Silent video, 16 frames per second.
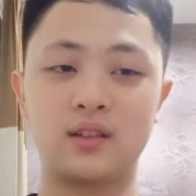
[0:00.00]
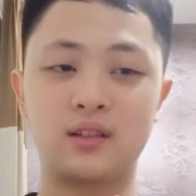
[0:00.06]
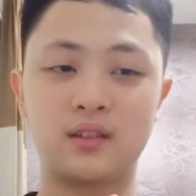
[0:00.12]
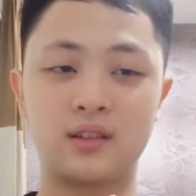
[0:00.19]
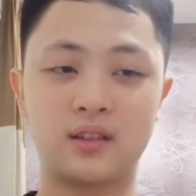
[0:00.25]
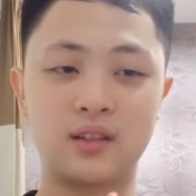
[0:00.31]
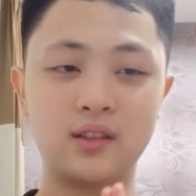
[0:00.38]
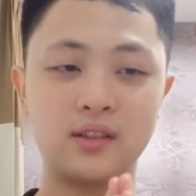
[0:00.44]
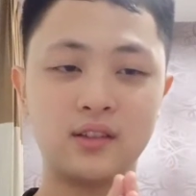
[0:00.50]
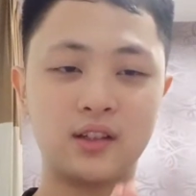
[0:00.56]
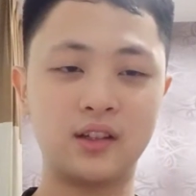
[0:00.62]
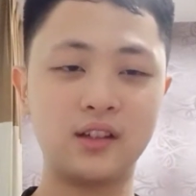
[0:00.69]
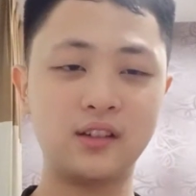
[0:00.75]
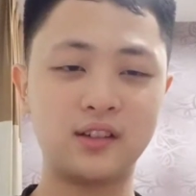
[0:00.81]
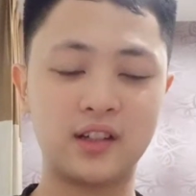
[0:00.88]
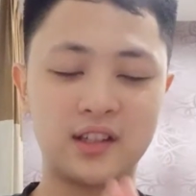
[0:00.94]
So
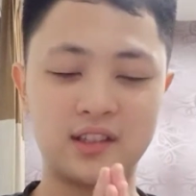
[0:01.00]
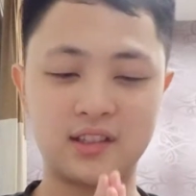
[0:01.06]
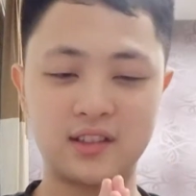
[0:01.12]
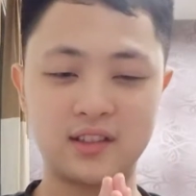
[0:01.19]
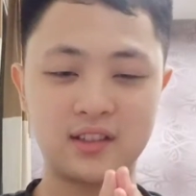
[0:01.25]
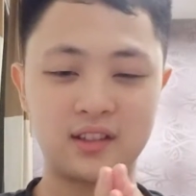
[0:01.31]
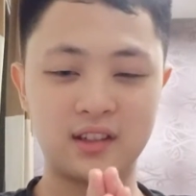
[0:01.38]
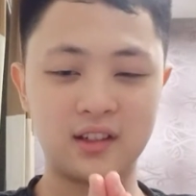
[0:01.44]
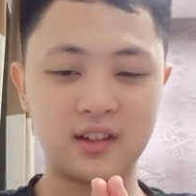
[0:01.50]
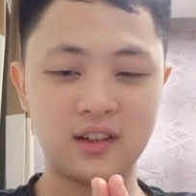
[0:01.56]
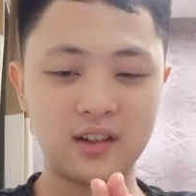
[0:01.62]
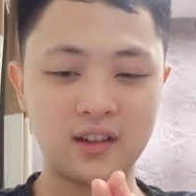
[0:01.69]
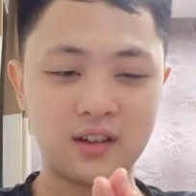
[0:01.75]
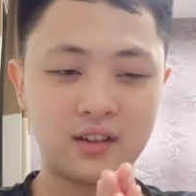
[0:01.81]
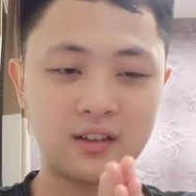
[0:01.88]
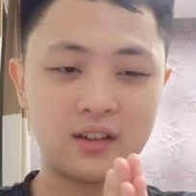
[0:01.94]
hello guys,
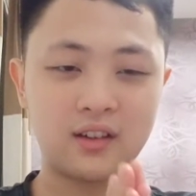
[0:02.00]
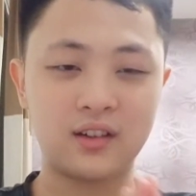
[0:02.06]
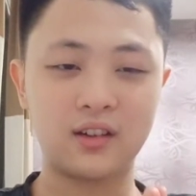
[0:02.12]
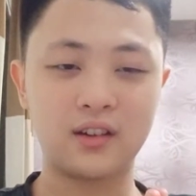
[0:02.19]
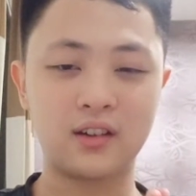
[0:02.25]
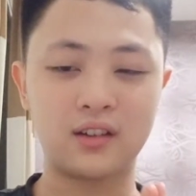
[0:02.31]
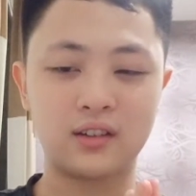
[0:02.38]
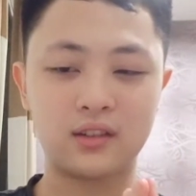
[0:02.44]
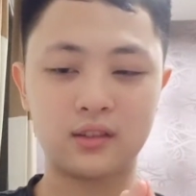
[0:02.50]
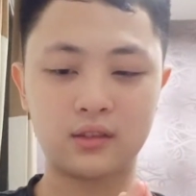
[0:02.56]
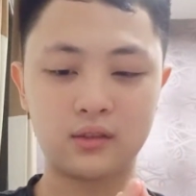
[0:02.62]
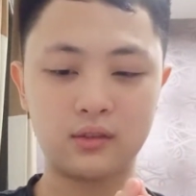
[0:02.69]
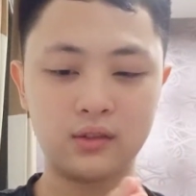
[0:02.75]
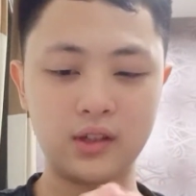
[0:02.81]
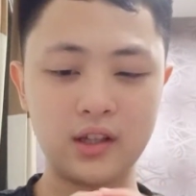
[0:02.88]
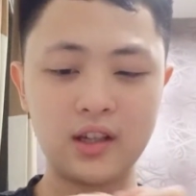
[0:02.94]

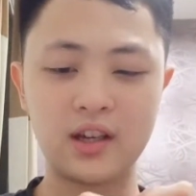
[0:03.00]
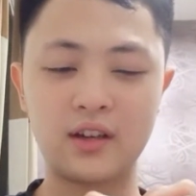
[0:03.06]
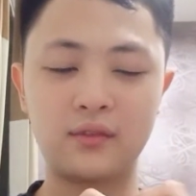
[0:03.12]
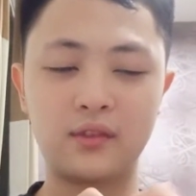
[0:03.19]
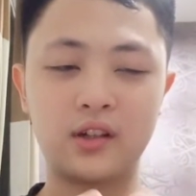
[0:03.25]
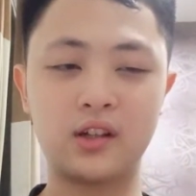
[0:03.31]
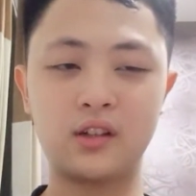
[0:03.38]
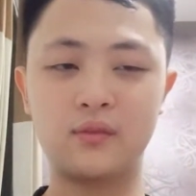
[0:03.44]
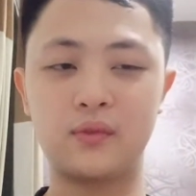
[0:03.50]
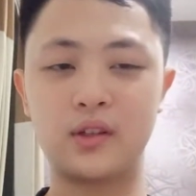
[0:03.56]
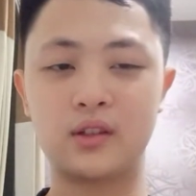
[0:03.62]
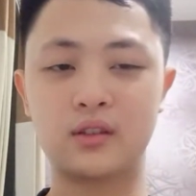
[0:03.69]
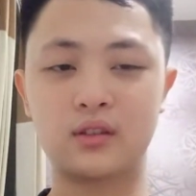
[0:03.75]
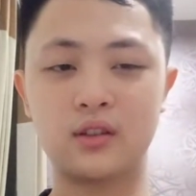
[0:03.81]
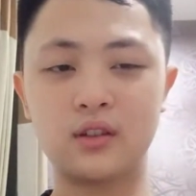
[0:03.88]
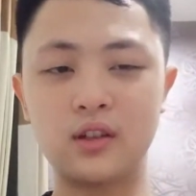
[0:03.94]
today I'm gonna
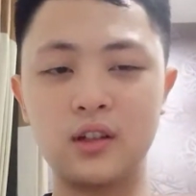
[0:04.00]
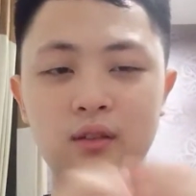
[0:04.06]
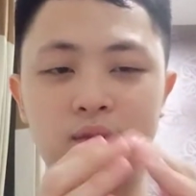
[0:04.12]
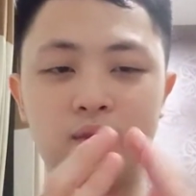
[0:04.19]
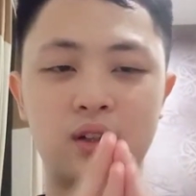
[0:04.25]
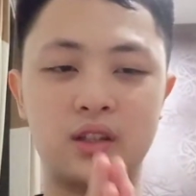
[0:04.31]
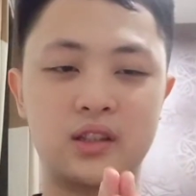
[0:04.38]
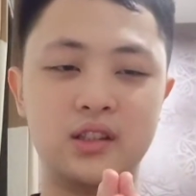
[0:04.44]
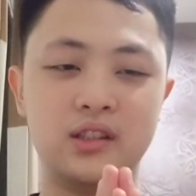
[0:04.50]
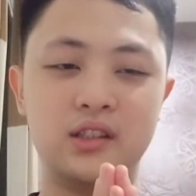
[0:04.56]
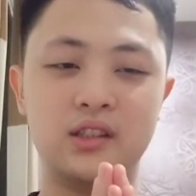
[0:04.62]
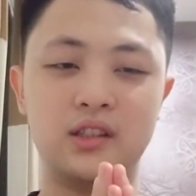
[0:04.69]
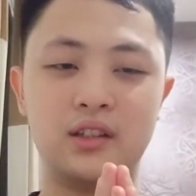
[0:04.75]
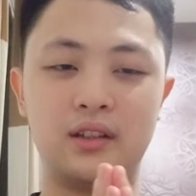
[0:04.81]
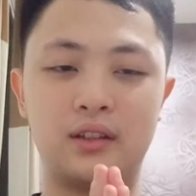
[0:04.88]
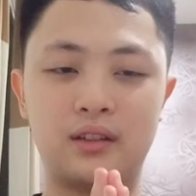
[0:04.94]
be talking about
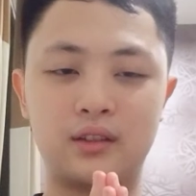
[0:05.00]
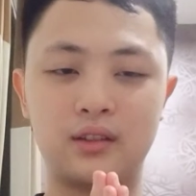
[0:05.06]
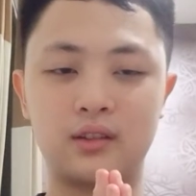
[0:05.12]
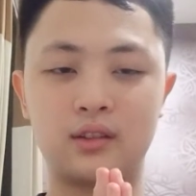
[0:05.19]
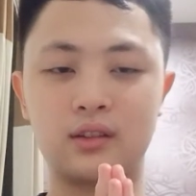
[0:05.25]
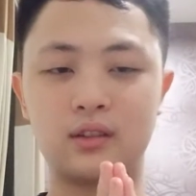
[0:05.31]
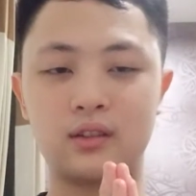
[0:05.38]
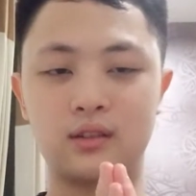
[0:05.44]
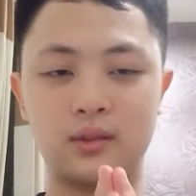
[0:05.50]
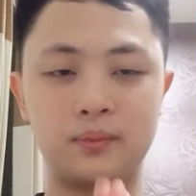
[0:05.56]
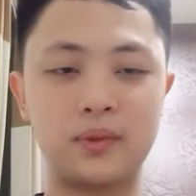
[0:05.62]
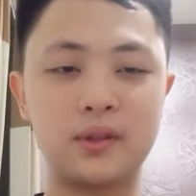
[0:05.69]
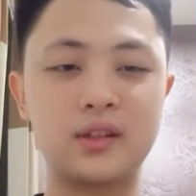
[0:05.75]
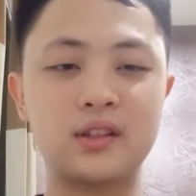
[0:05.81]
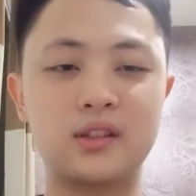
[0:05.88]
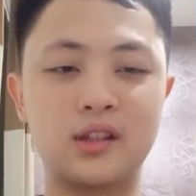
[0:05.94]
the
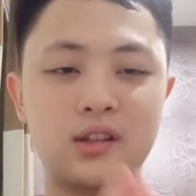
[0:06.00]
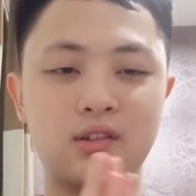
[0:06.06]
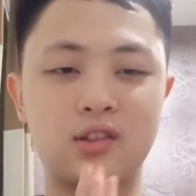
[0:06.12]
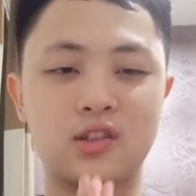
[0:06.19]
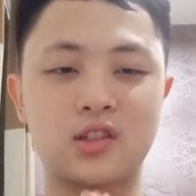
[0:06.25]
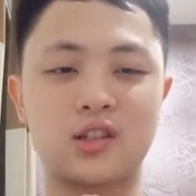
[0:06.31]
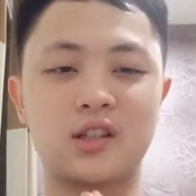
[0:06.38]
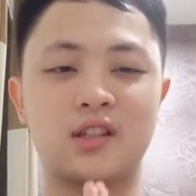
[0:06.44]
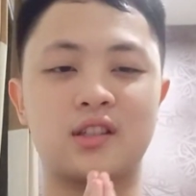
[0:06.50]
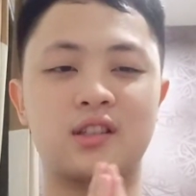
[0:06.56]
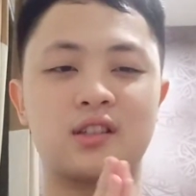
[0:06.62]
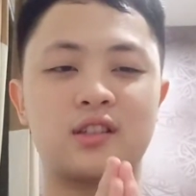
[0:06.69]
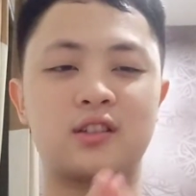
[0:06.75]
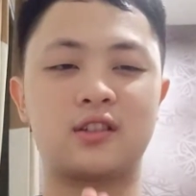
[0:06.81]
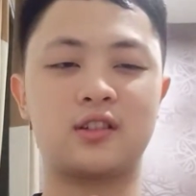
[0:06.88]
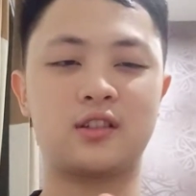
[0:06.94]
Japanese language
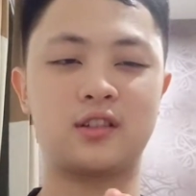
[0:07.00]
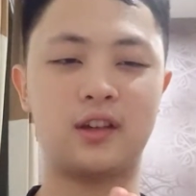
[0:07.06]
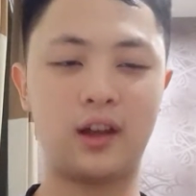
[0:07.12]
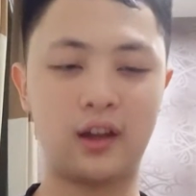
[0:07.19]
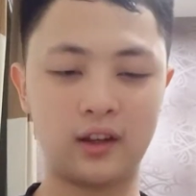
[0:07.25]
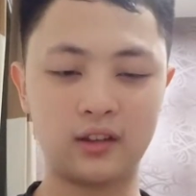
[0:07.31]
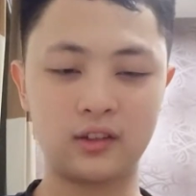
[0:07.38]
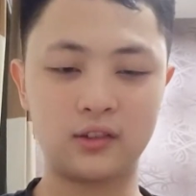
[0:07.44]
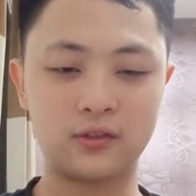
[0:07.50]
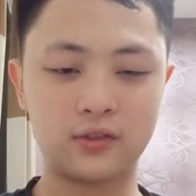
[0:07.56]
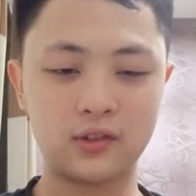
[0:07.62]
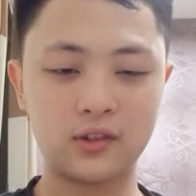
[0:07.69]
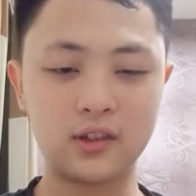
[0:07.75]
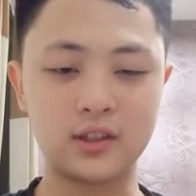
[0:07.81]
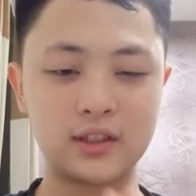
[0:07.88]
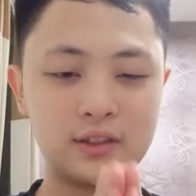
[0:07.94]
test, and of
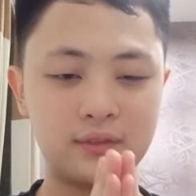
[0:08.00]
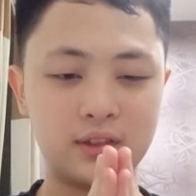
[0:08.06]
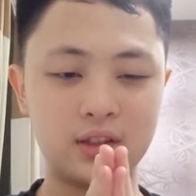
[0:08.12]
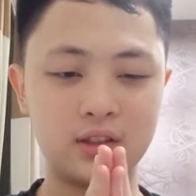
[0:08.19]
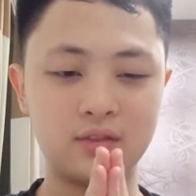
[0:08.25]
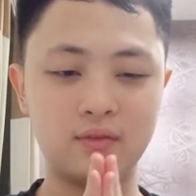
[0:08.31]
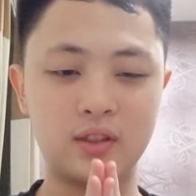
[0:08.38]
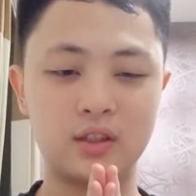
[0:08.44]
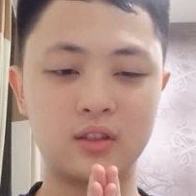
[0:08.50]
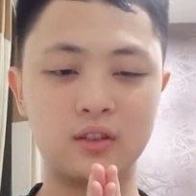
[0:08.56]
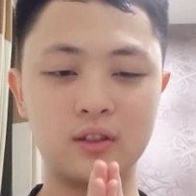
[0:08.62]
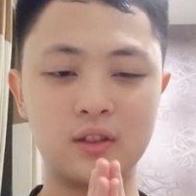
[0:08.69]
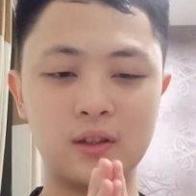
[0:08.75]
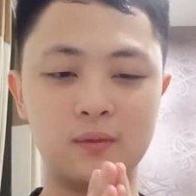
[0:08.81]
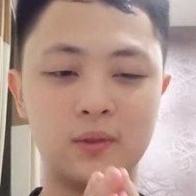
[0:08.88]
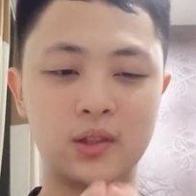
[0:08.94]
course I'm gonna be
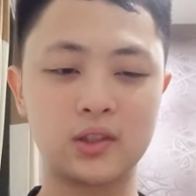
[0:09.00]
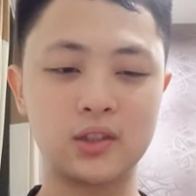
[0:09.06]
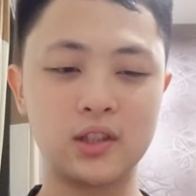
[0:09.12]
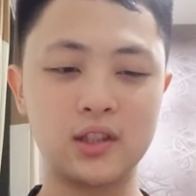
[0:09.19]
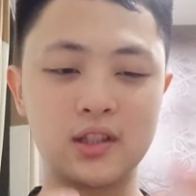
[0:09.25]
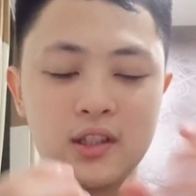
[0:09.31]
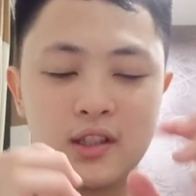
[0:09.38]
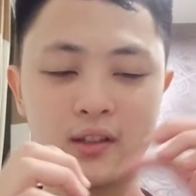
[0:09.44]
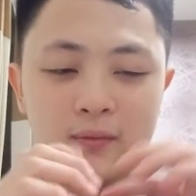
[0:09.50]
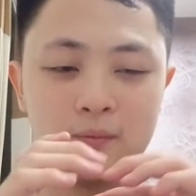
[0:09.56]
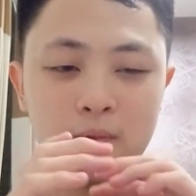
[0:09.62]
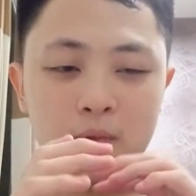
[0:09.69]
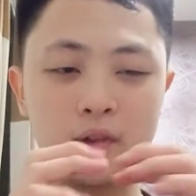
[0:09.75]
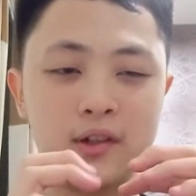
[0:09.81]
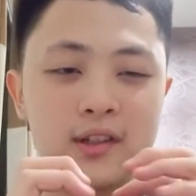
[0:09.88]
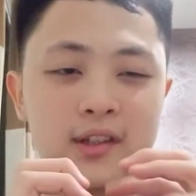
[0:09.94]
talking about this in
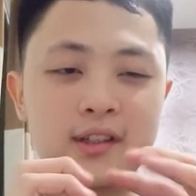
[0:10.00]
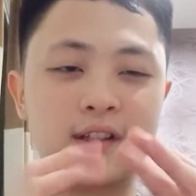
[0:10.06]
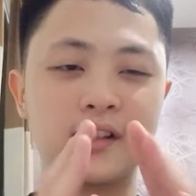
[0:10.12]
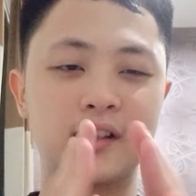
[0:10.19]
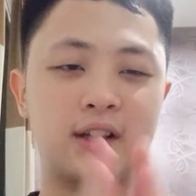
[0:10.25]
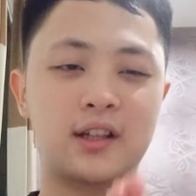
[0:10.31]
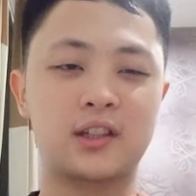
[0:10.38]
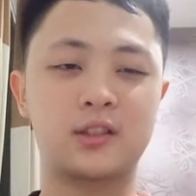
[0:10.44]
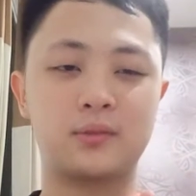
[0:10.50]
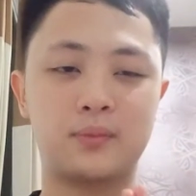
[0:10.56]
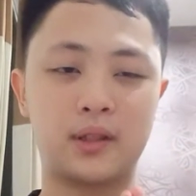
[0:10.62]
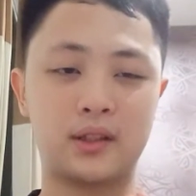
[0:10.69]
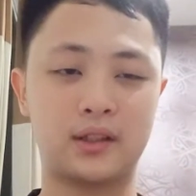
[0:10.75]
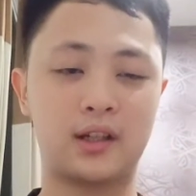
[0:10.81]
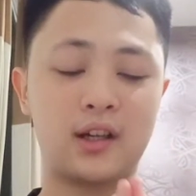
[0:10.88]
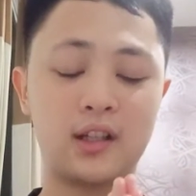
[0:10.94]
more detailed
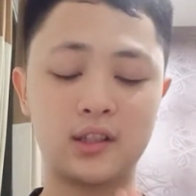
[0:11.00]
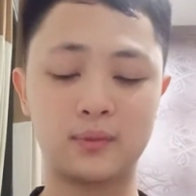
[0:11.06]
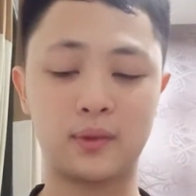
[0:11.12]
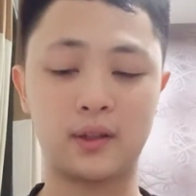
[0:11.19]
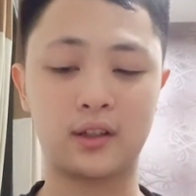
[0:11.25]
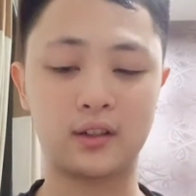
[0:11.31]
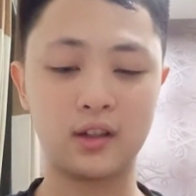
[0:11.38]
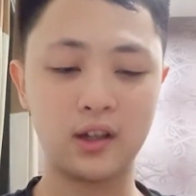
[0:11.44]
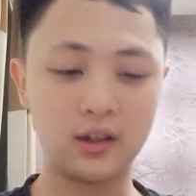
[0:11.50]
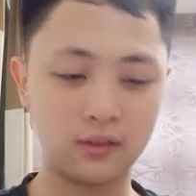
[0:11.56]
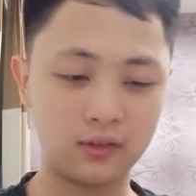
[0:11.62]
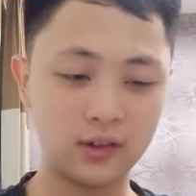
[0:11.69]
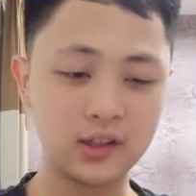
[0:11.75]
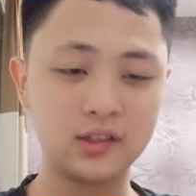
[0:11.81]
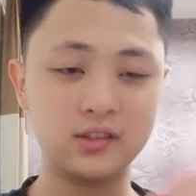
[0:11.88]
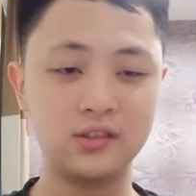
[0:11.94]
aspect.
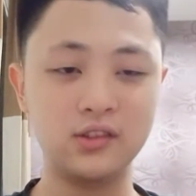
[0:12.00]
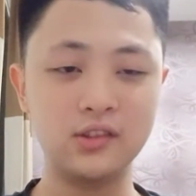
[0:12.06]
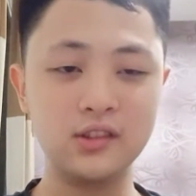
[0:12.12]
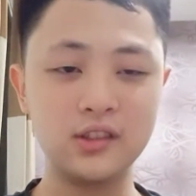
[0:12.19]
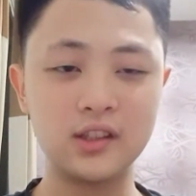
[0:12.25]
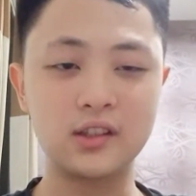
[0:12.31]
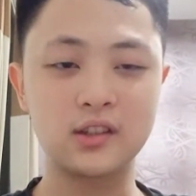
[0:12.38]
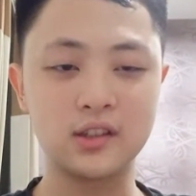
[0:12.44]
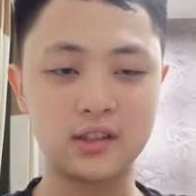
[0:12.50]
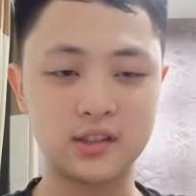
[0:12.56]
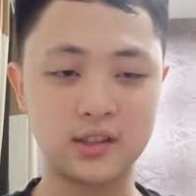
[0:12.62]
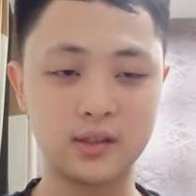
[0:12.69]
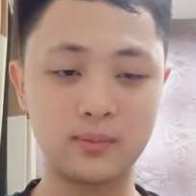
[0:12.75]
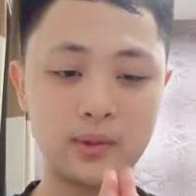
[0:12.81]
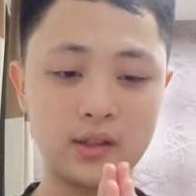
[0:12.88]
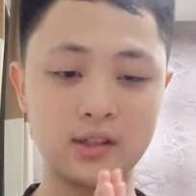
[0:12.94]
Why do you need this
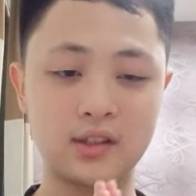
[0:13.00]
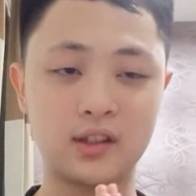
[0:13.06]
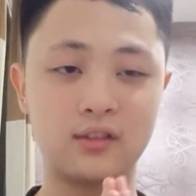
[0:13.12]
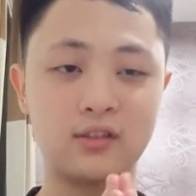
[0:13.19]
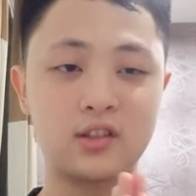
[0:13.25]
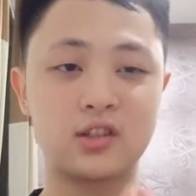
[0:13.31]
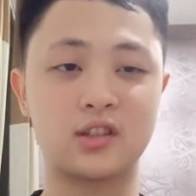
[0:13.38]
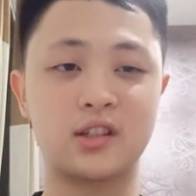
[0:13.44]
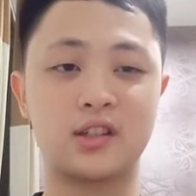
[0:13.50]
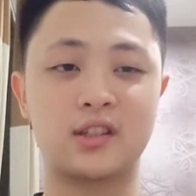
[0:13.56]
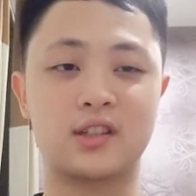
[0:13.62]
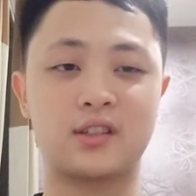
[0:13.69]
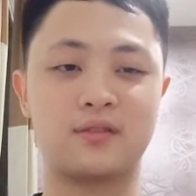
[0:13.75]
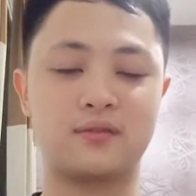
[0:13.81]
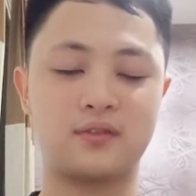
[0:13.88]
Japanese language test?